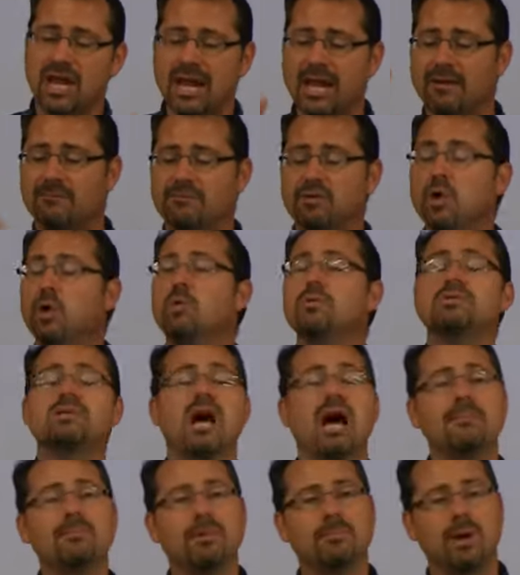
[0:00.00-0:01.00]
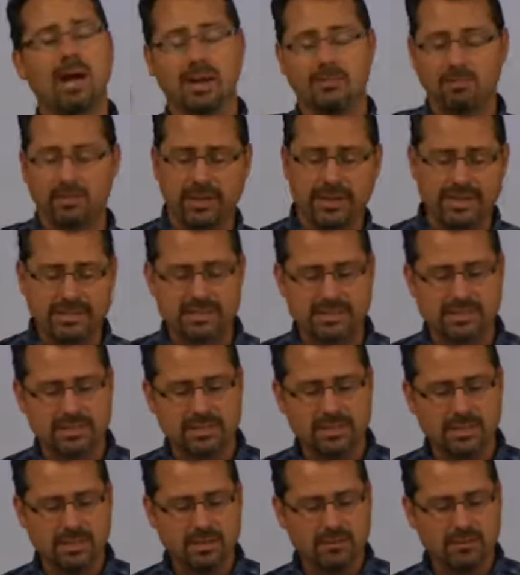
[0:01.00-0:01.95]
I have no time in my place